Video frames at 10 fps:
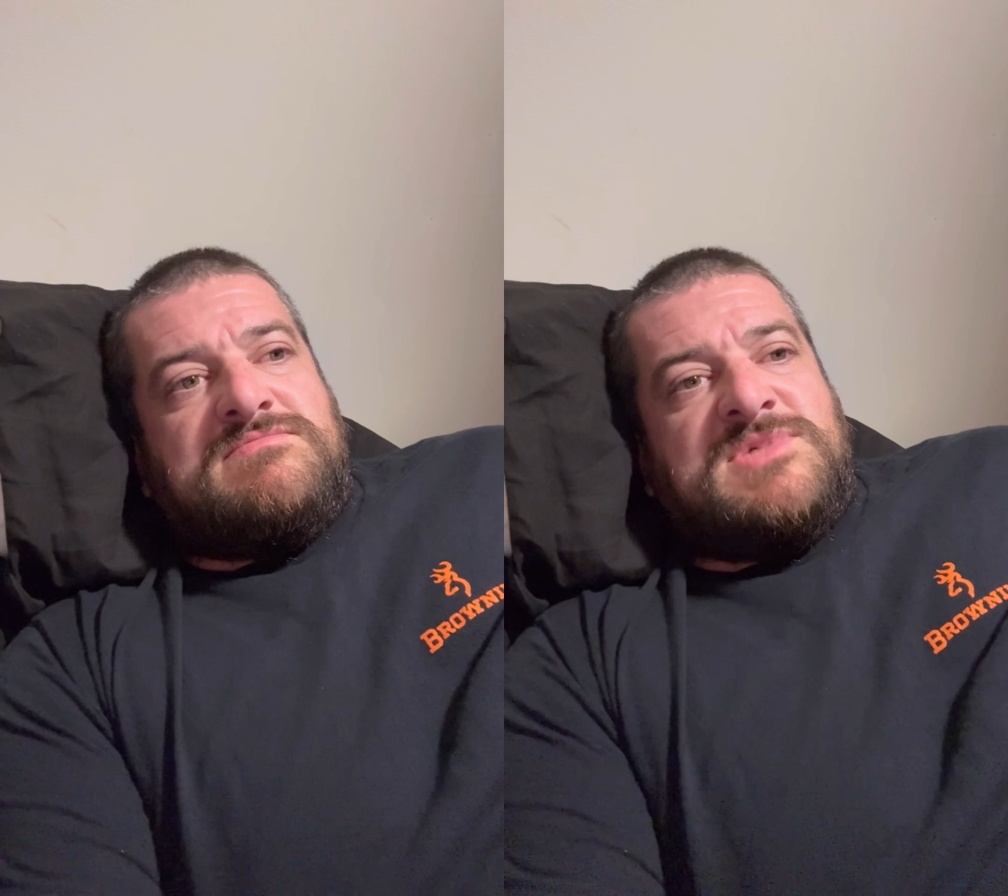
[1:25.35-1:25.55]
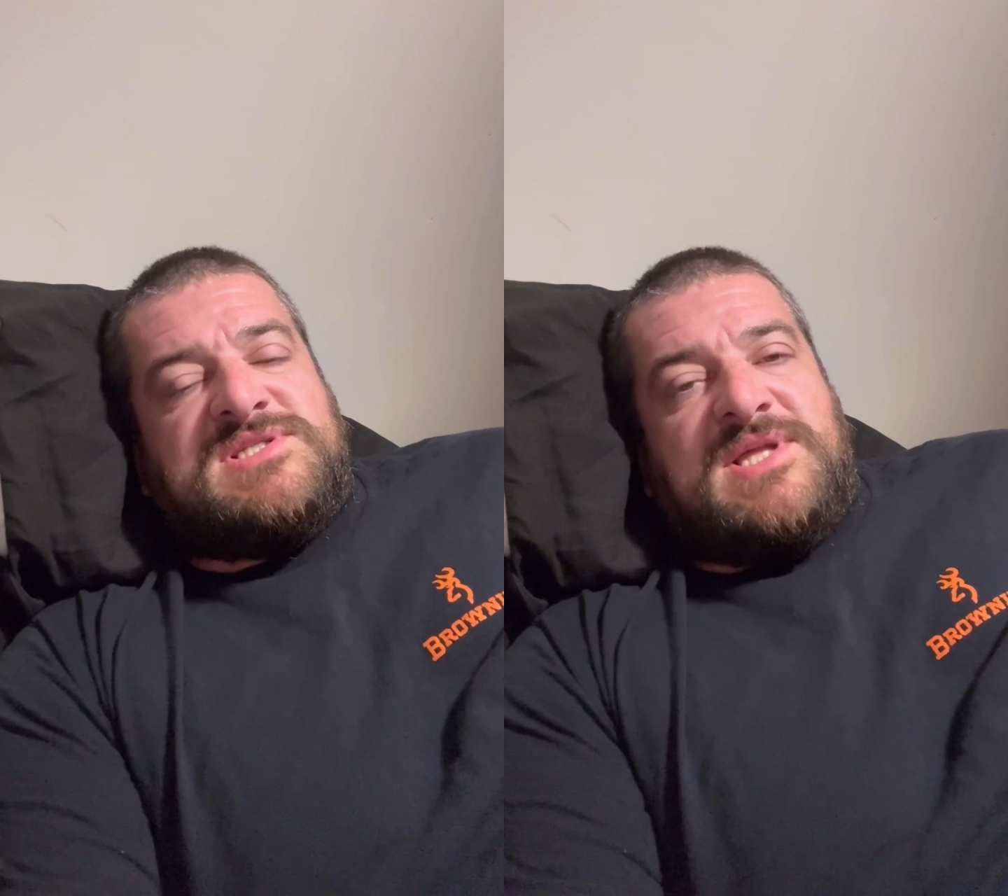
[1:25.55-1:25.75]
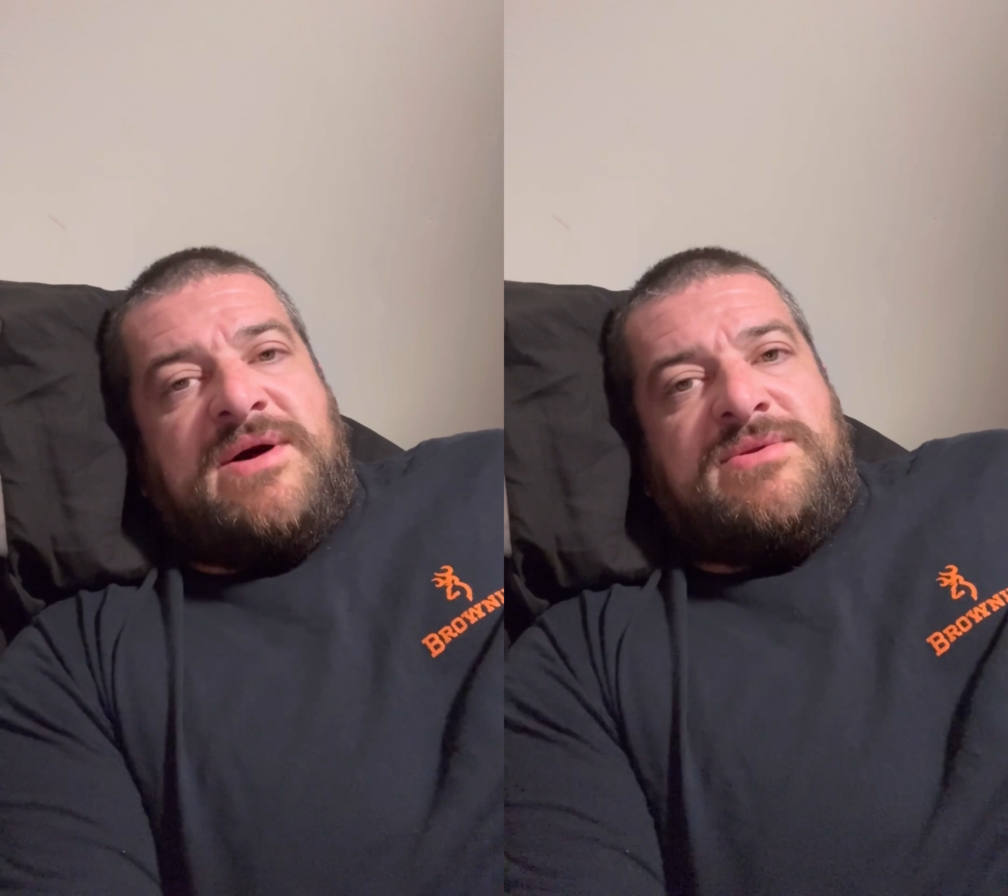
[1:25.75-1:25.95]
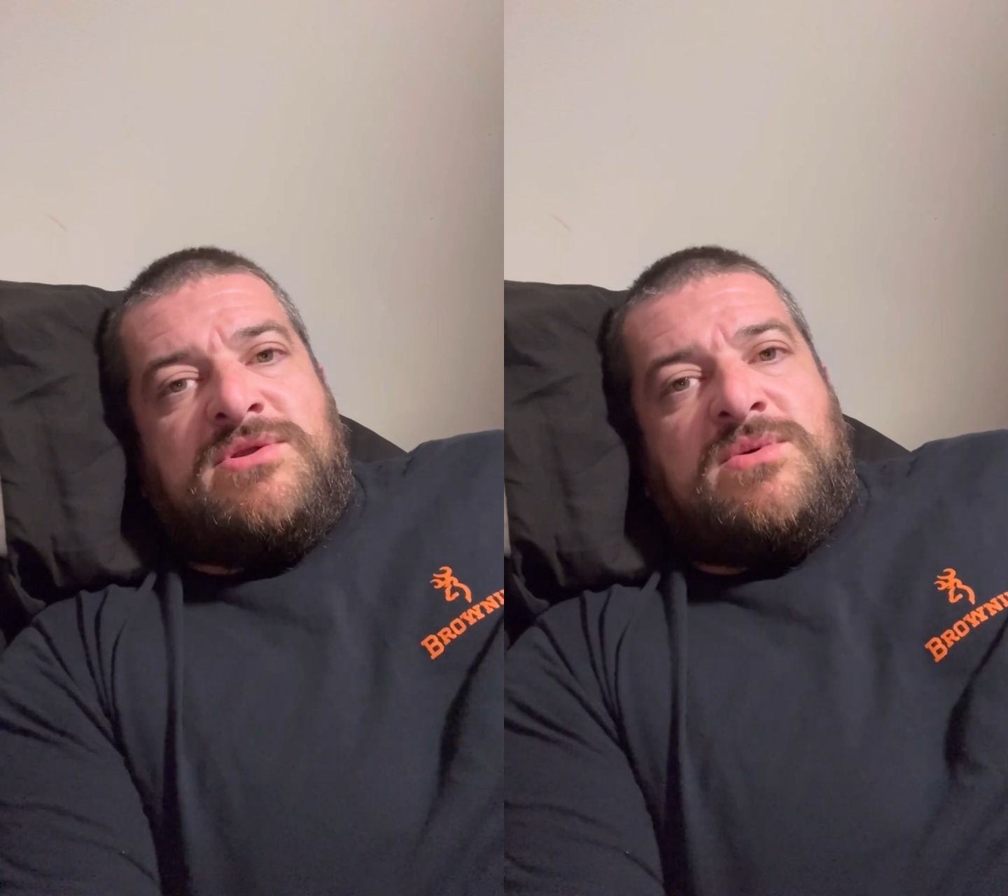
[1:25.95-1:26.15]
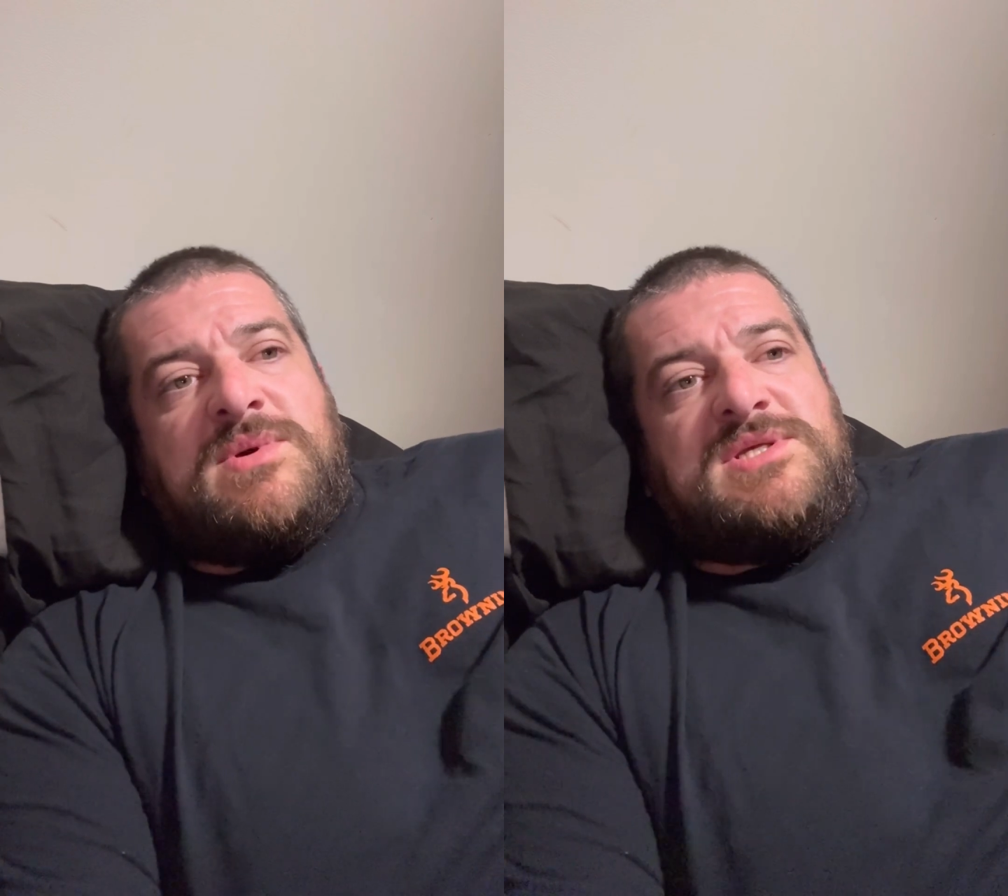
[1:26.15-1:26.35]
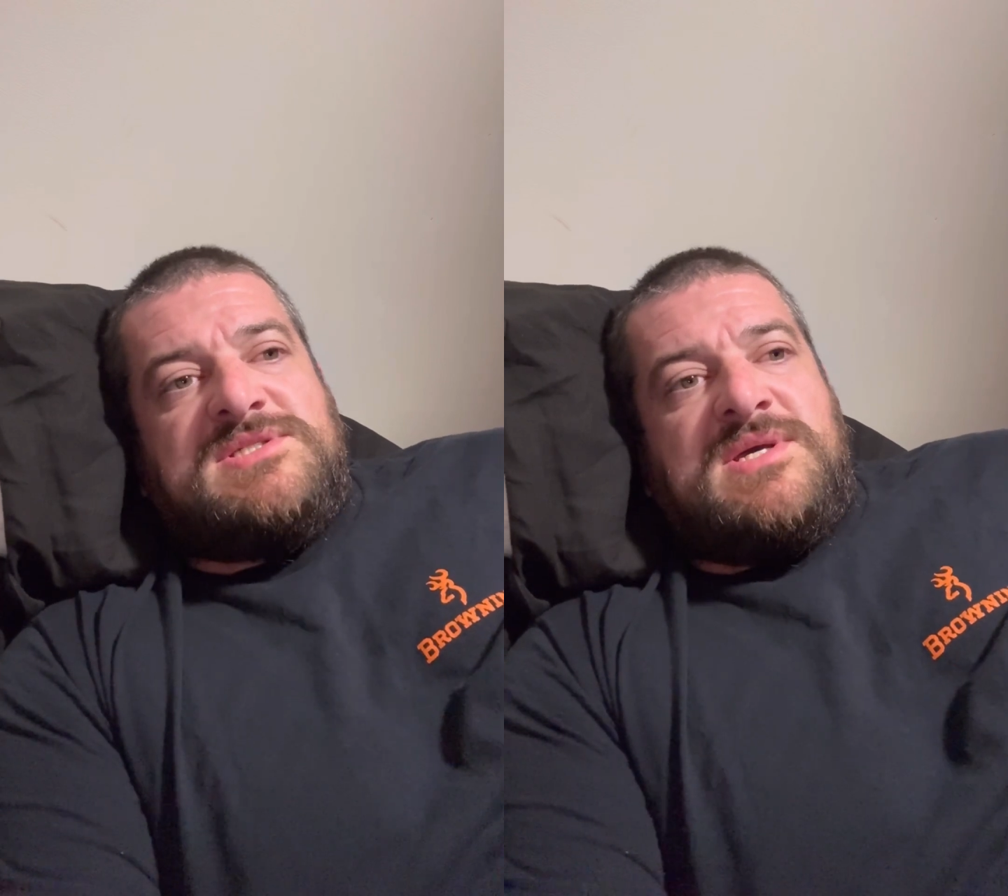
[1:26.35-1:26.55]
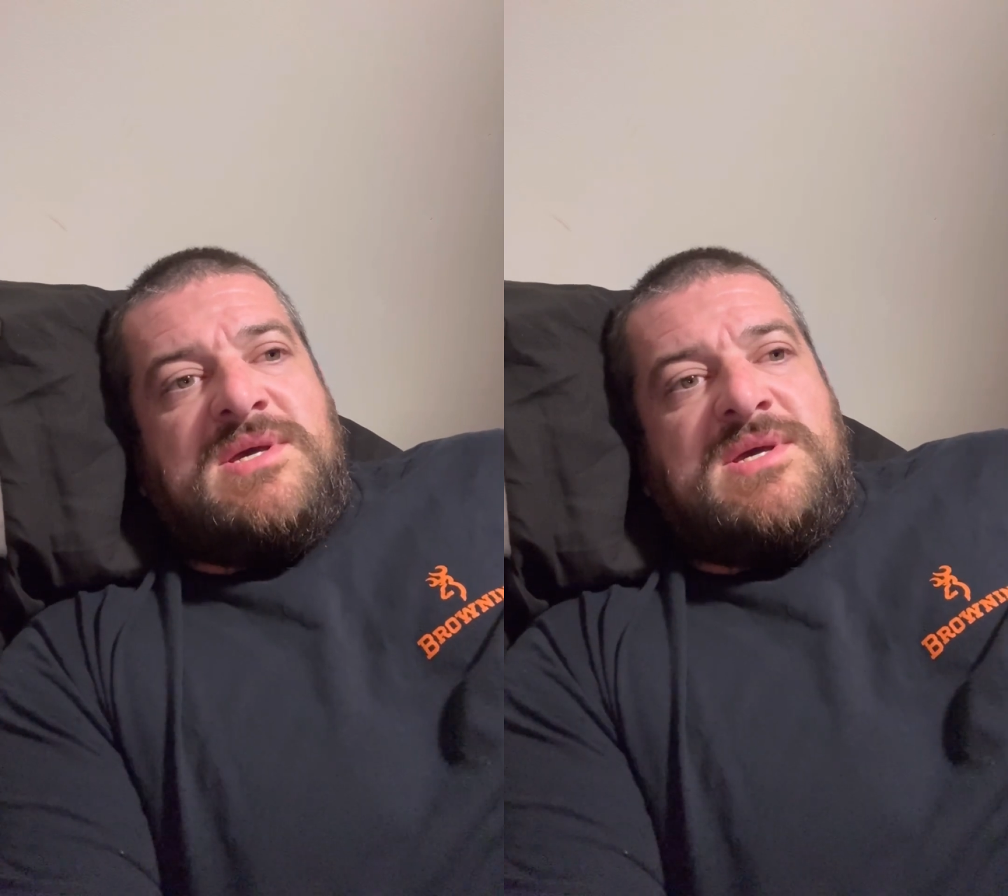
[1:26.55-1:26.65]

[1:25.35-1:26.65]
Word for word: this loud noise